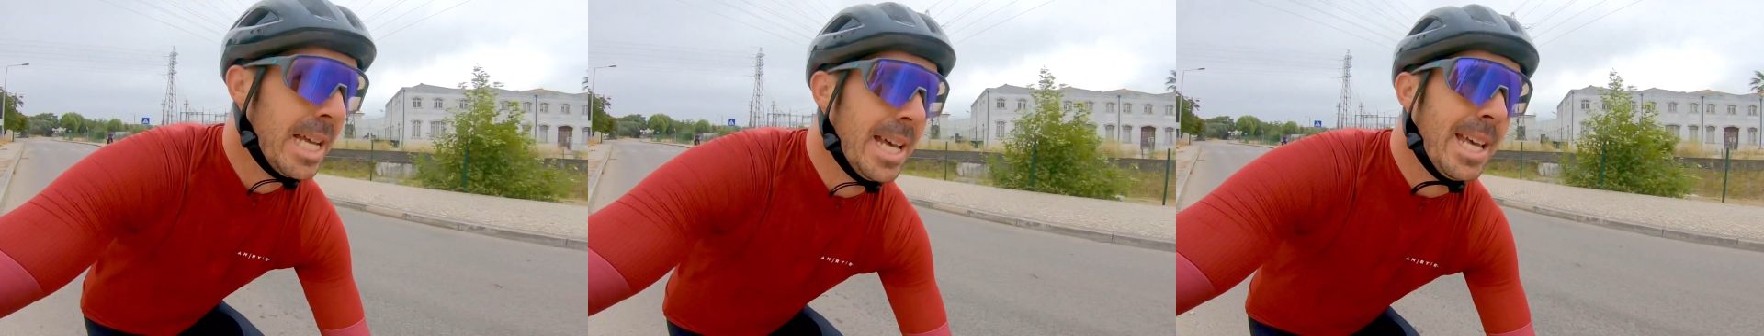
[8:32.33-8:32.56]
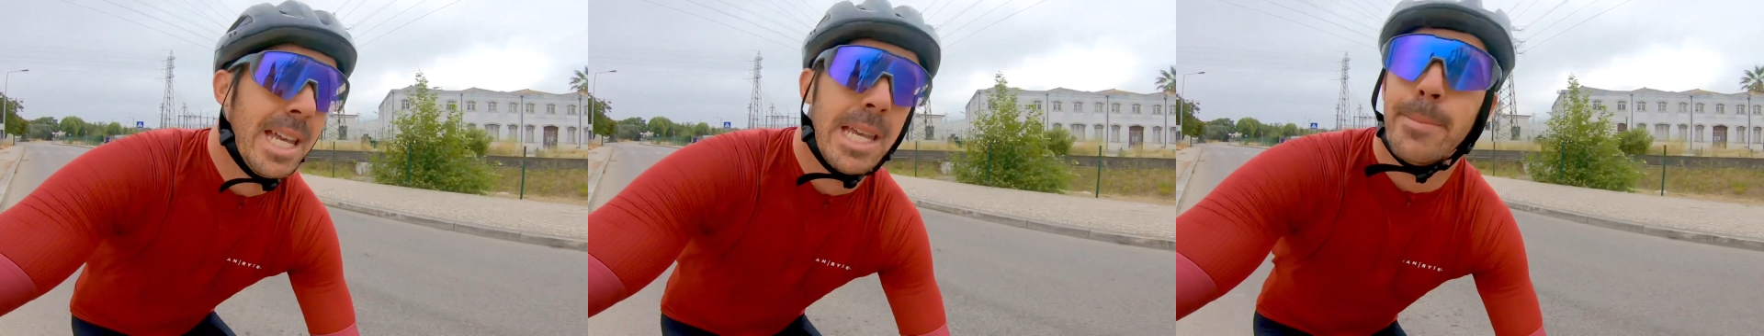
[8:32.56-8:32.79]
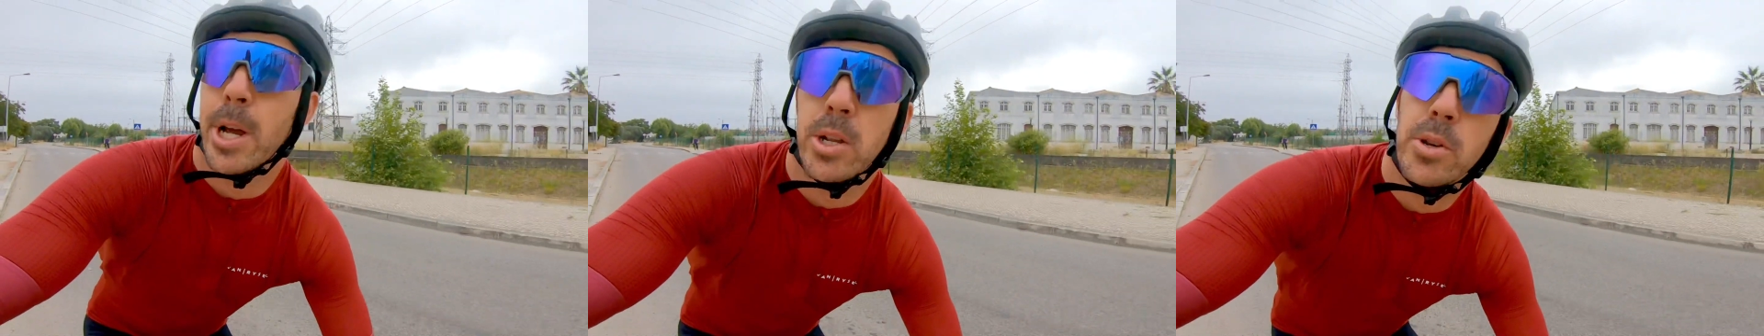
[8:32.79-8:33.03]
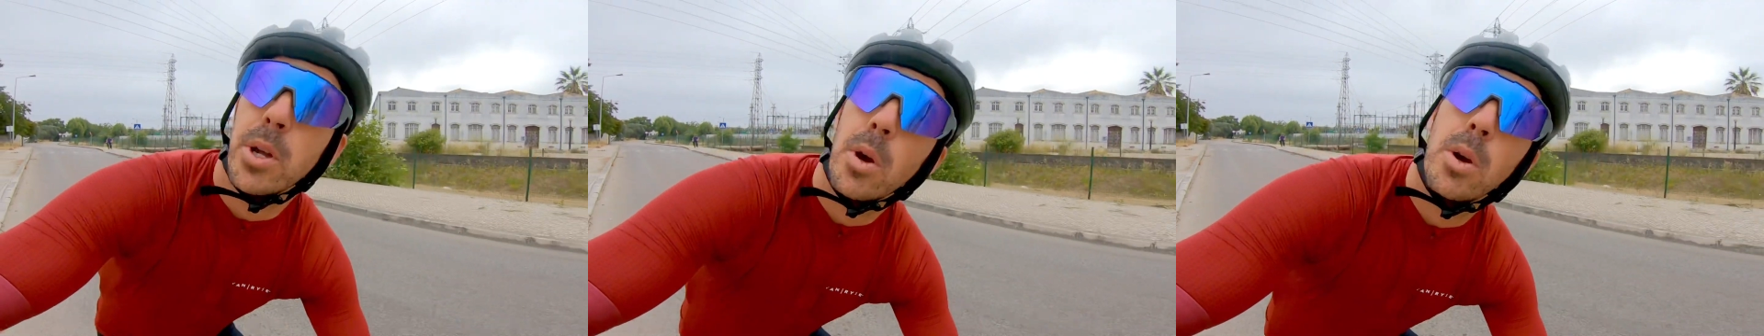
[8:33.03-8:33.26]
you might
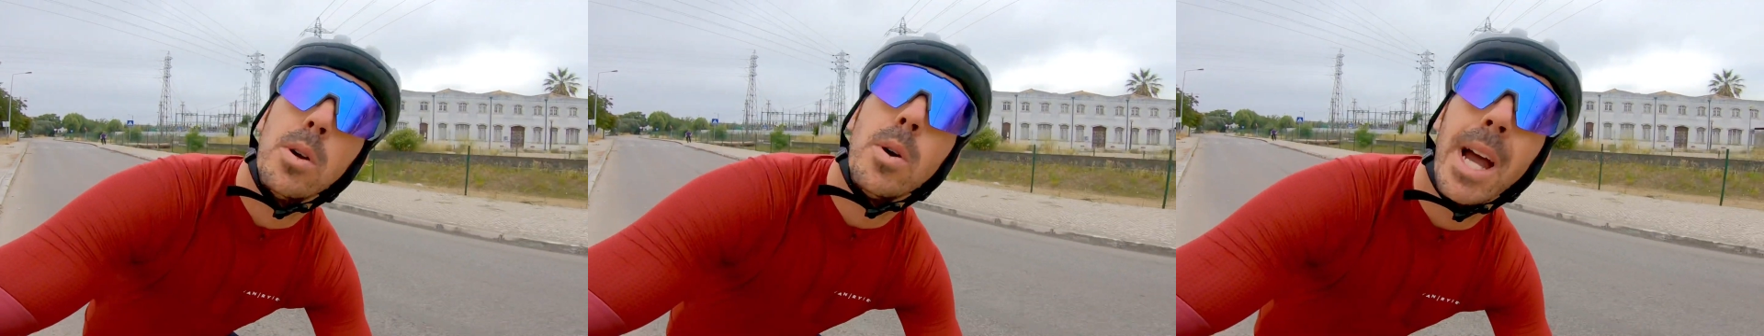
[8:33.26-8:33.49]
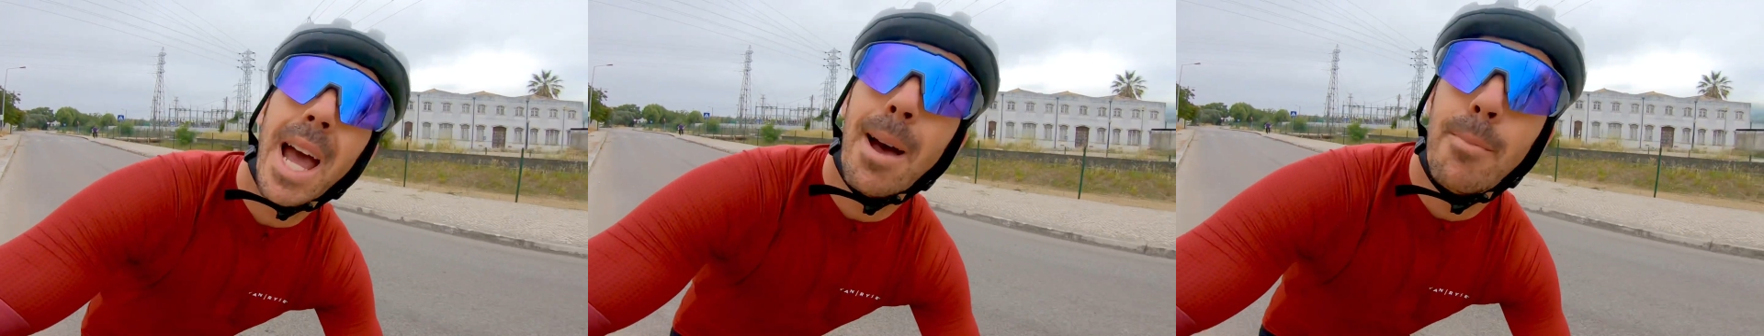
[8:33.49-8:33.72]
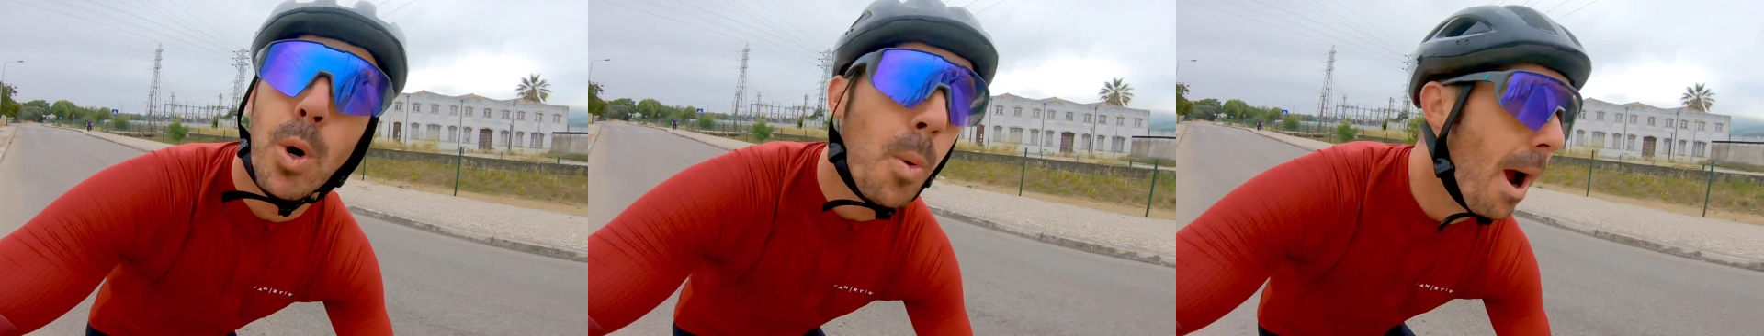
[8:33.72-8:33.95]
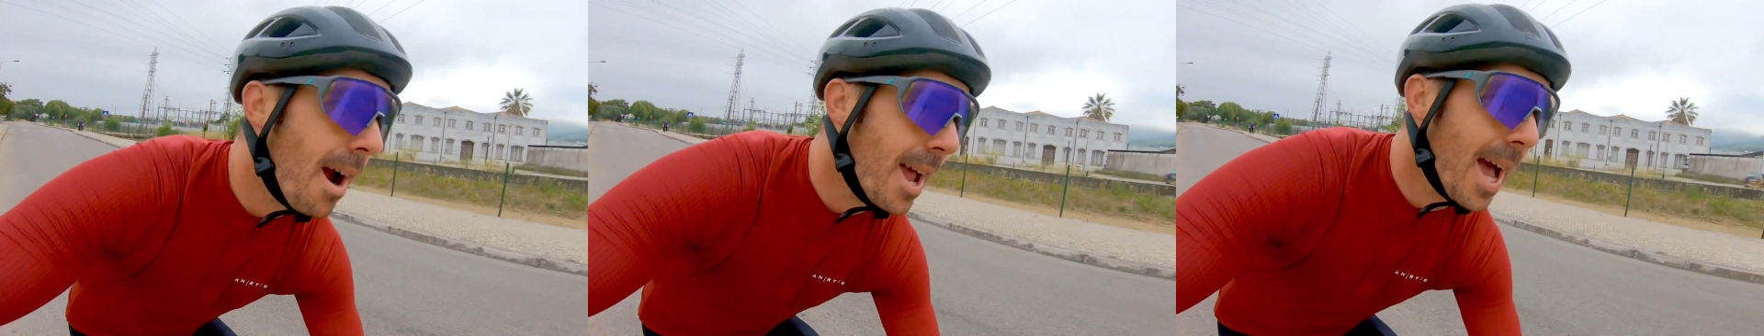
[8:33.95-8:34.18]
not know who I am or
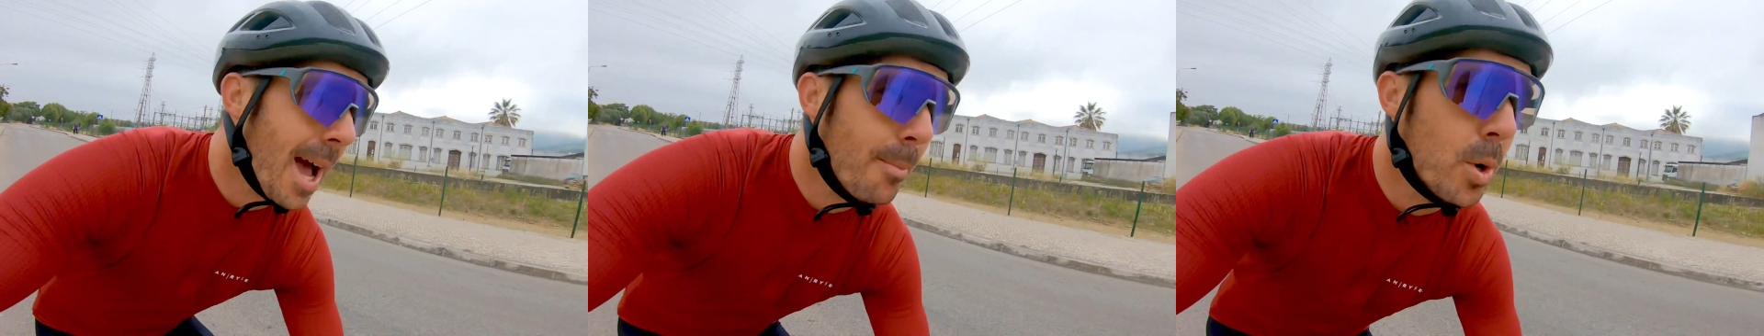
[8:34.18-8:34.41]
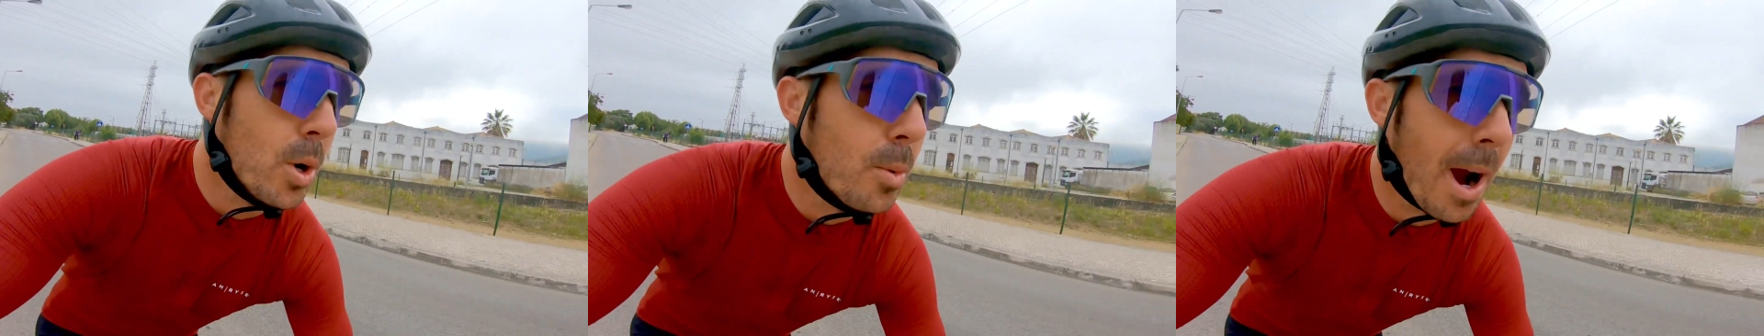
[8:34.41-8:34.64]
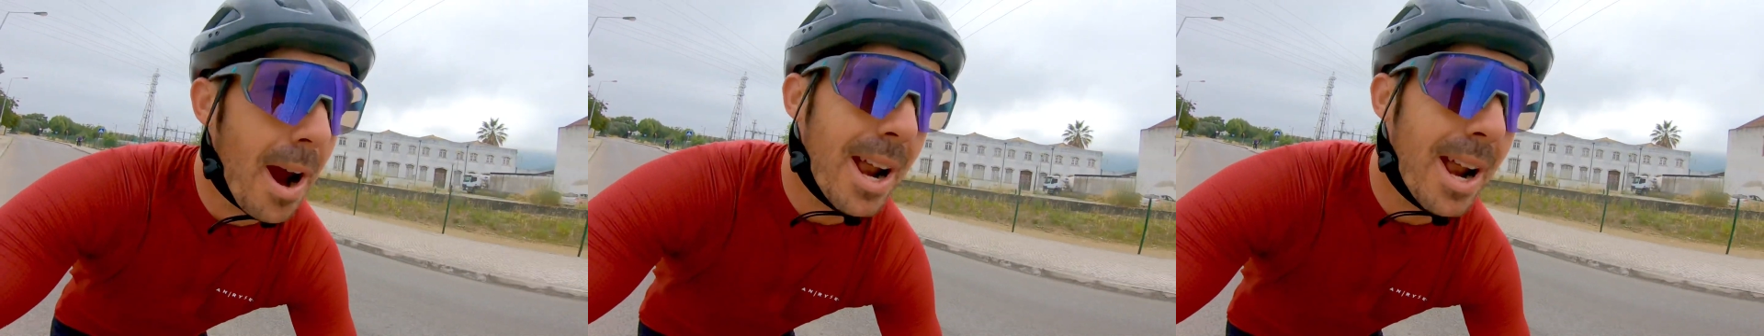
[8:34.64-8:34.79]
where I